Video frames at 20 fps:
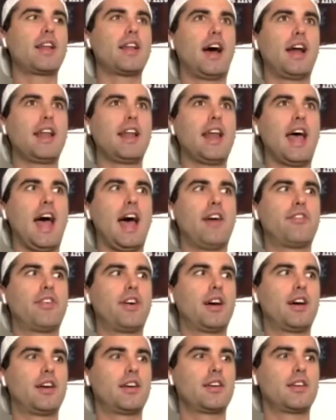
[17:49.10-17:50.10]
not have
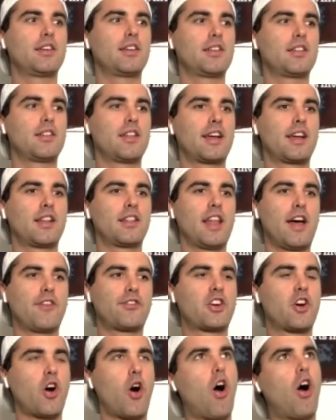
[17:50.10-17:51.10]
a left
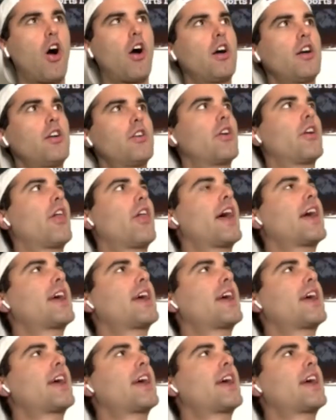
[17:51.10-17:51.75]
guard or,